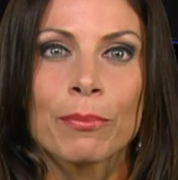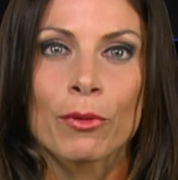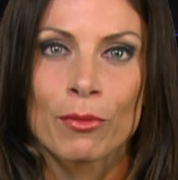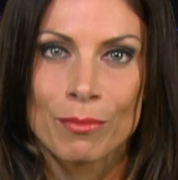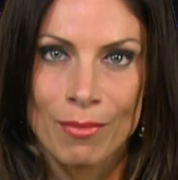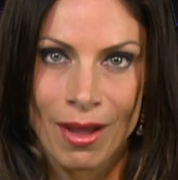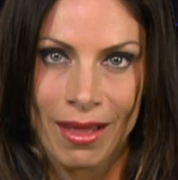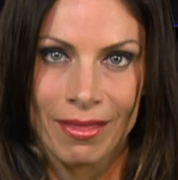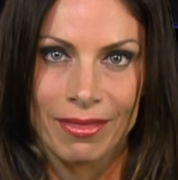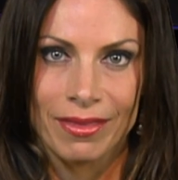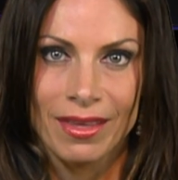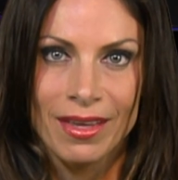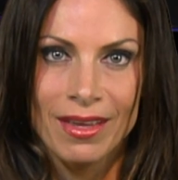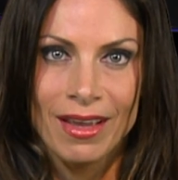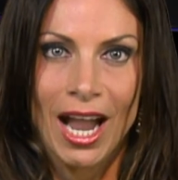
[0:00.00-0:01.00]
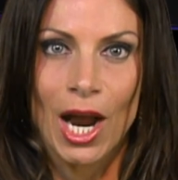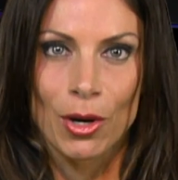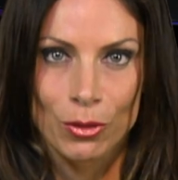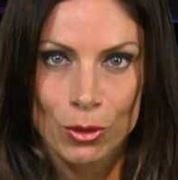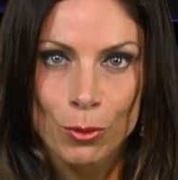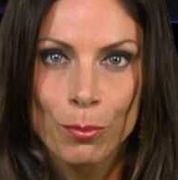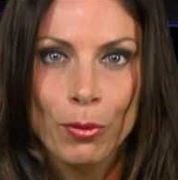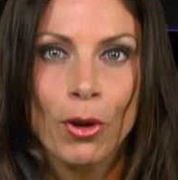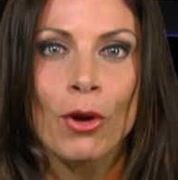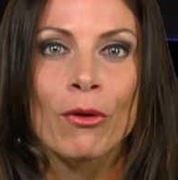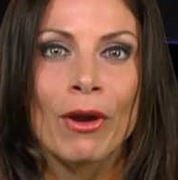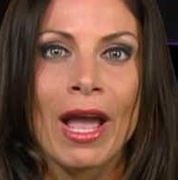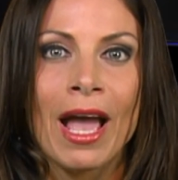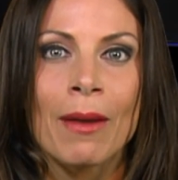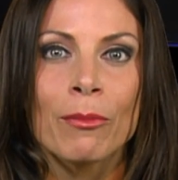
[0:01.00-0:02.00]
per month. Our new
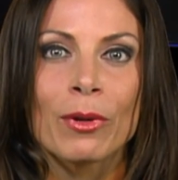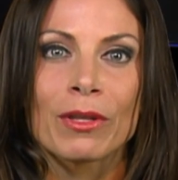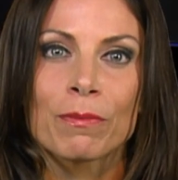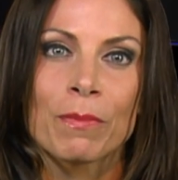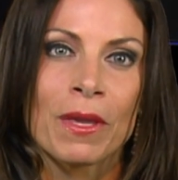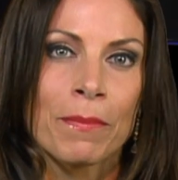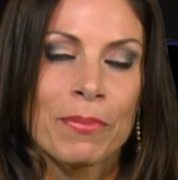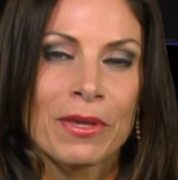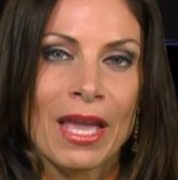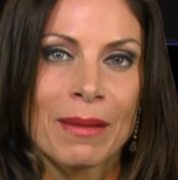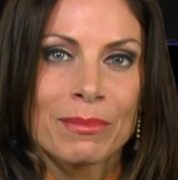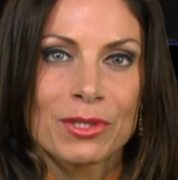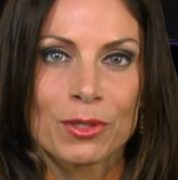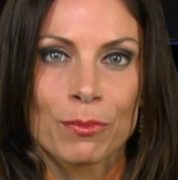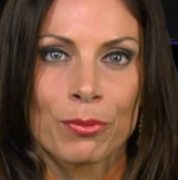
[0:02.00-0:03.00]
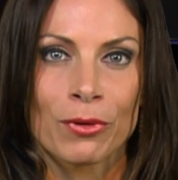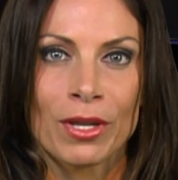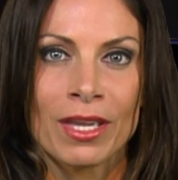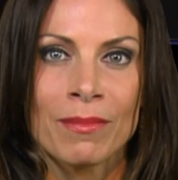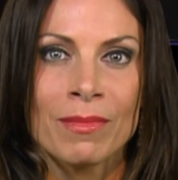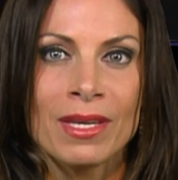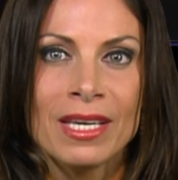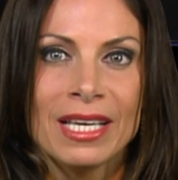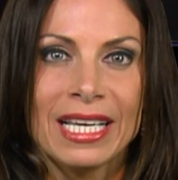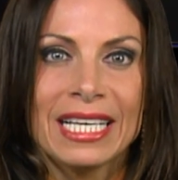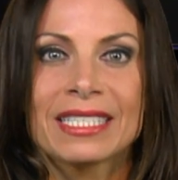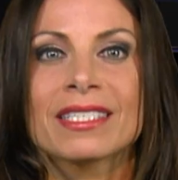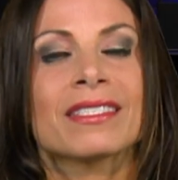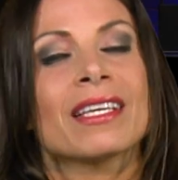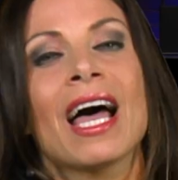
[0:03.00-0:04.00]
program with BPM Supreme
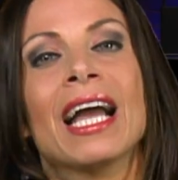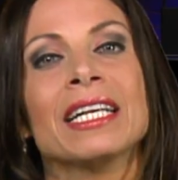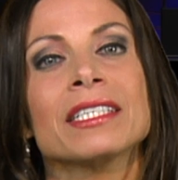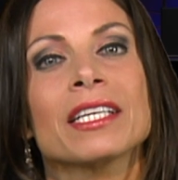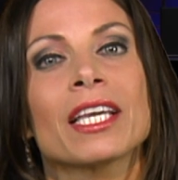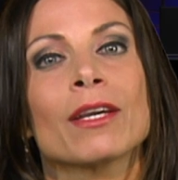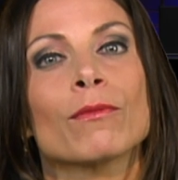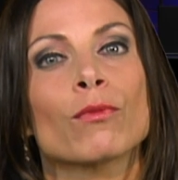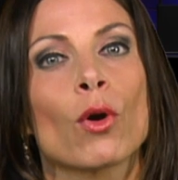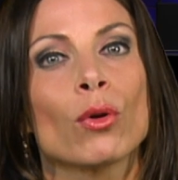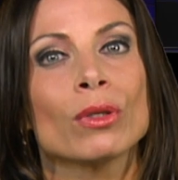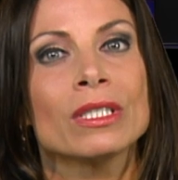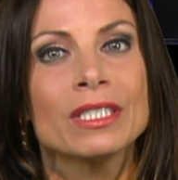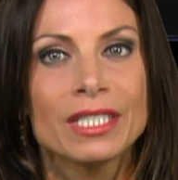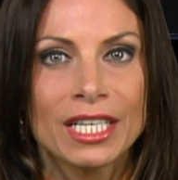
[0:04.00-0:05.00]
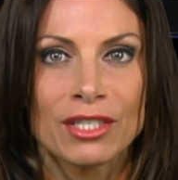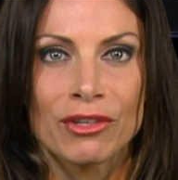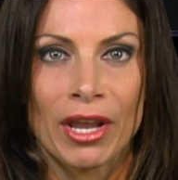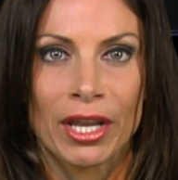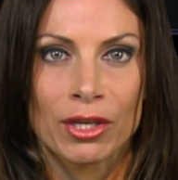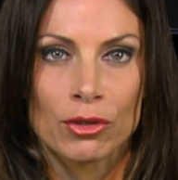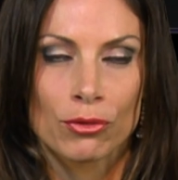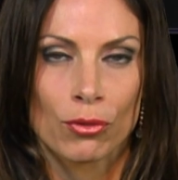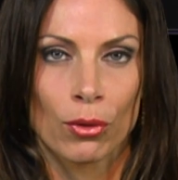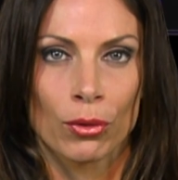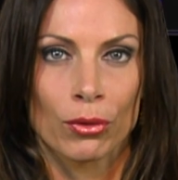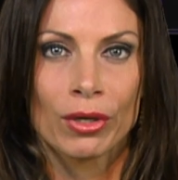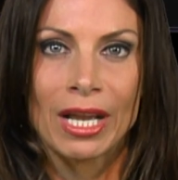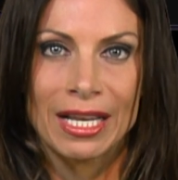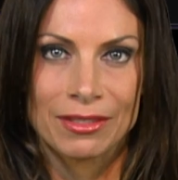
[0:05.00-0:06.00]
is designed to give Roland DJ
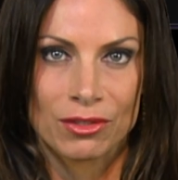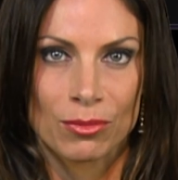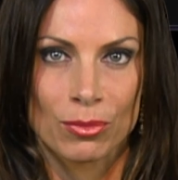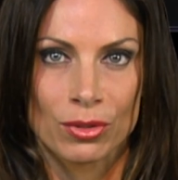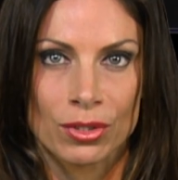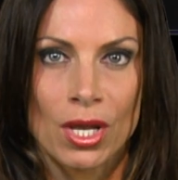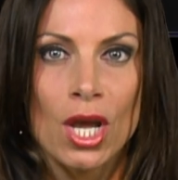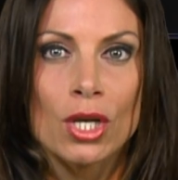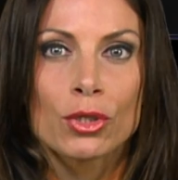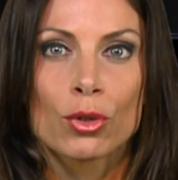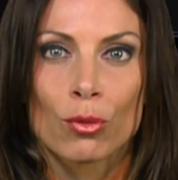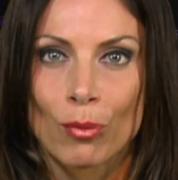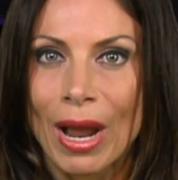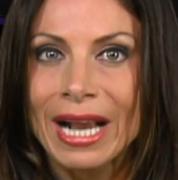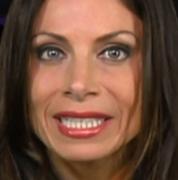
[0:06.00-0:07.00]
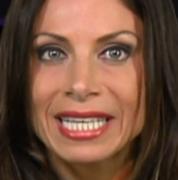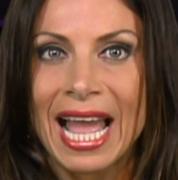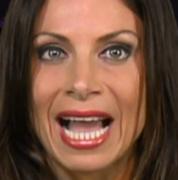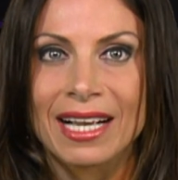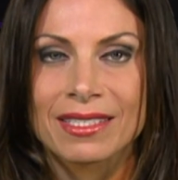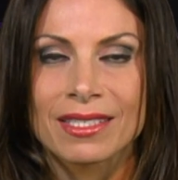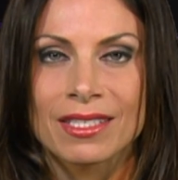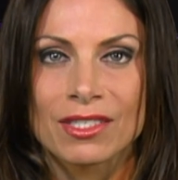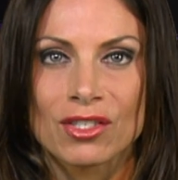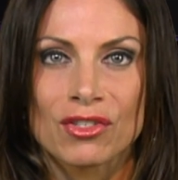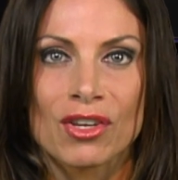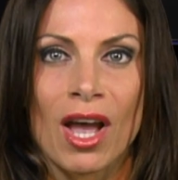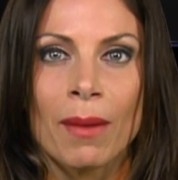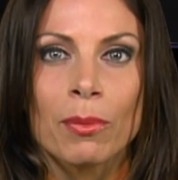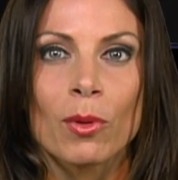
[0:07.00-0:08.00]
controller customers direct access to
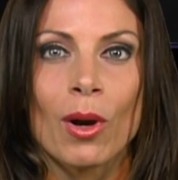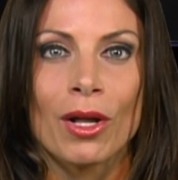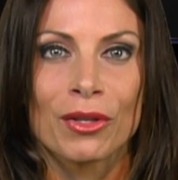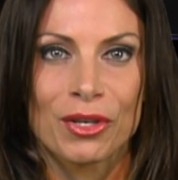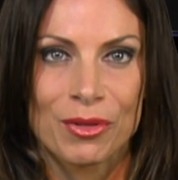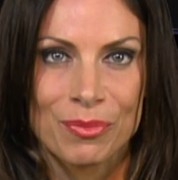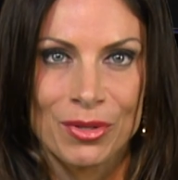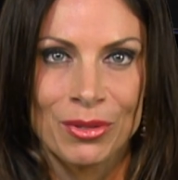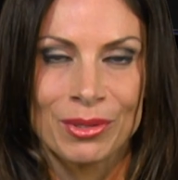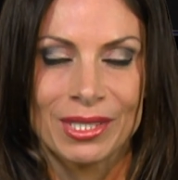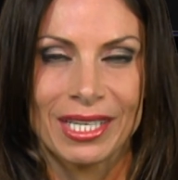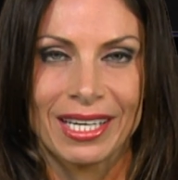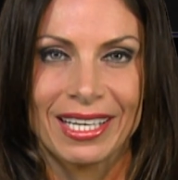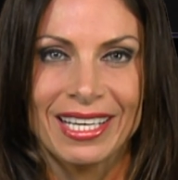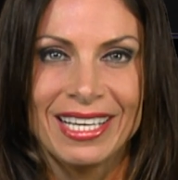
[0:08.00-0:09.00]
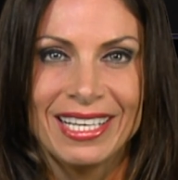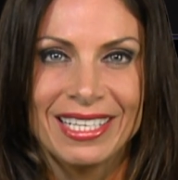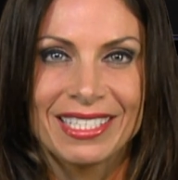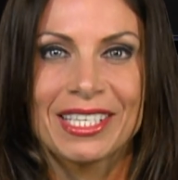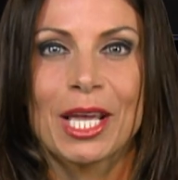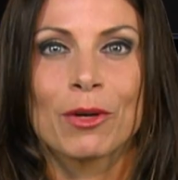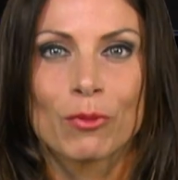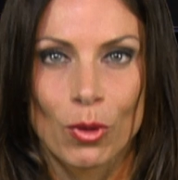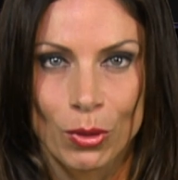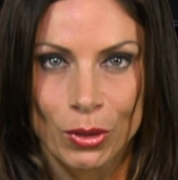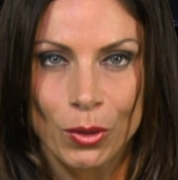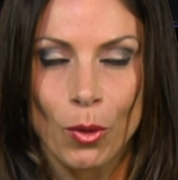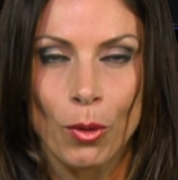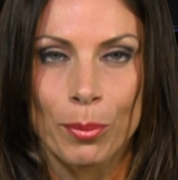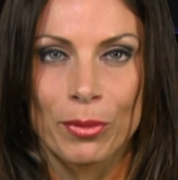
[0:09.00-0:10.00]
top quality music, said
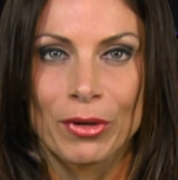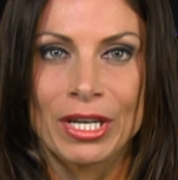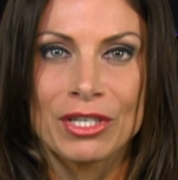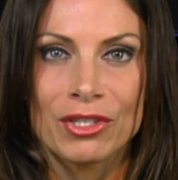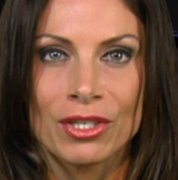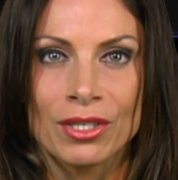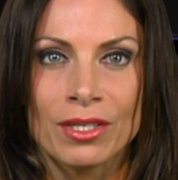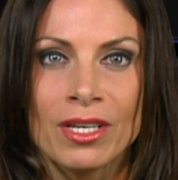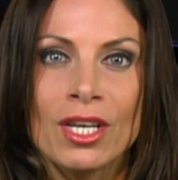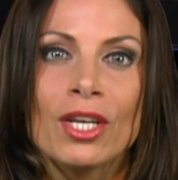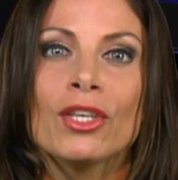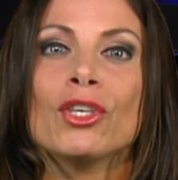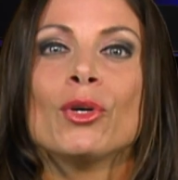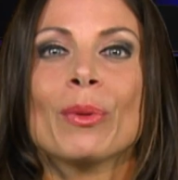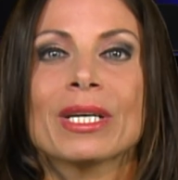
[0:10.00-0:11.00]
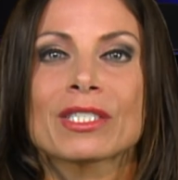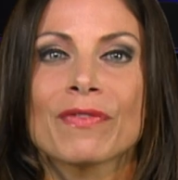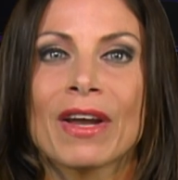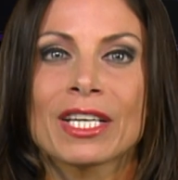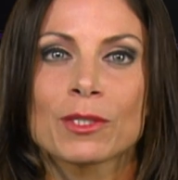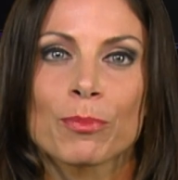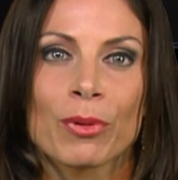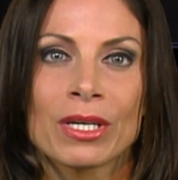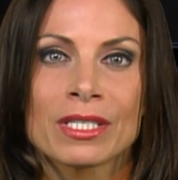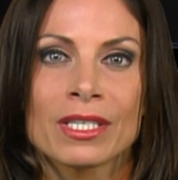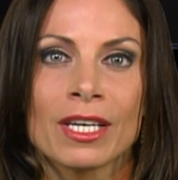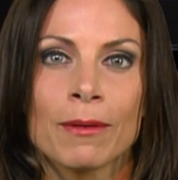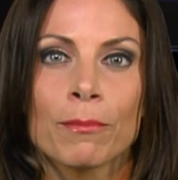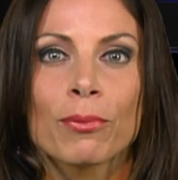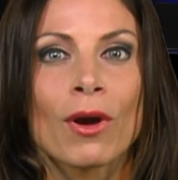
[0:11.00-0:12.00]
Roland Corporation U.S. Vice
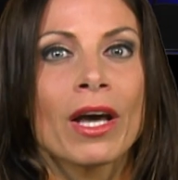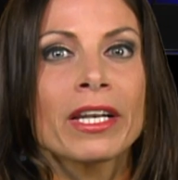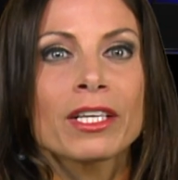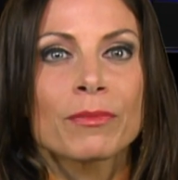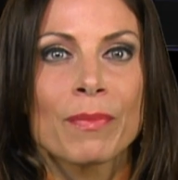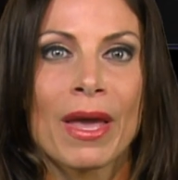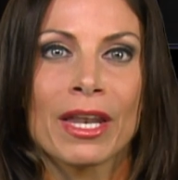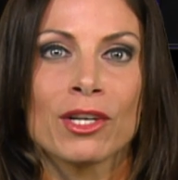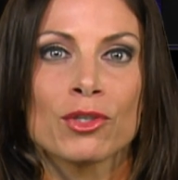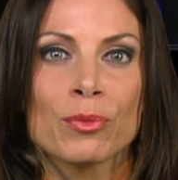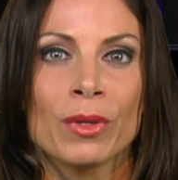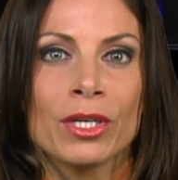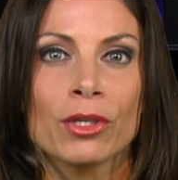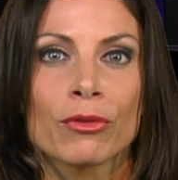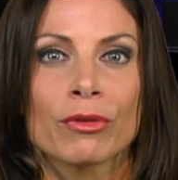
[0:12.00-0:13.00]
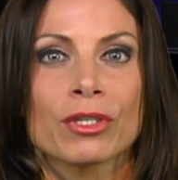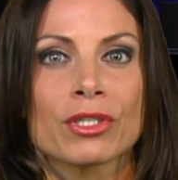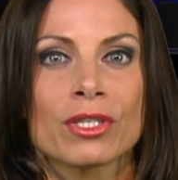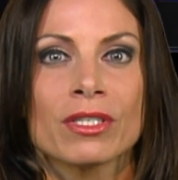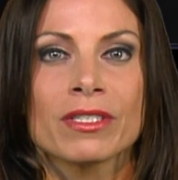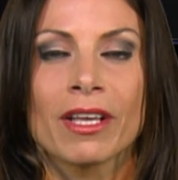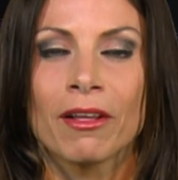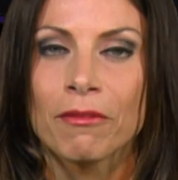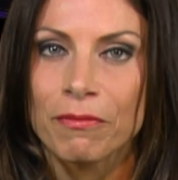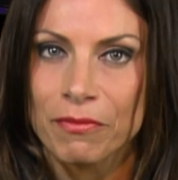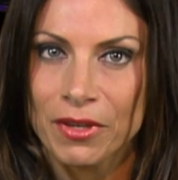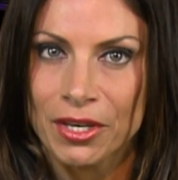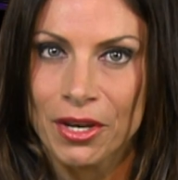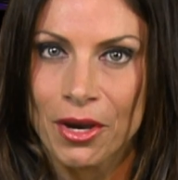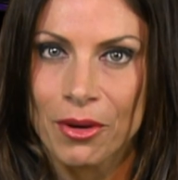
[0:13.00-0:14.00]
President Product Management Christian
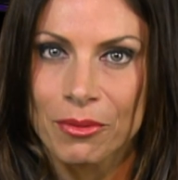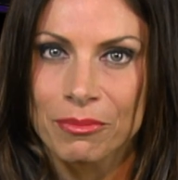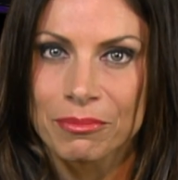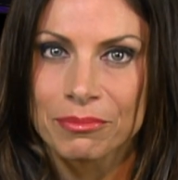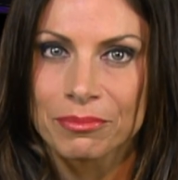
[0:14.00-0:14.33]
Delfino.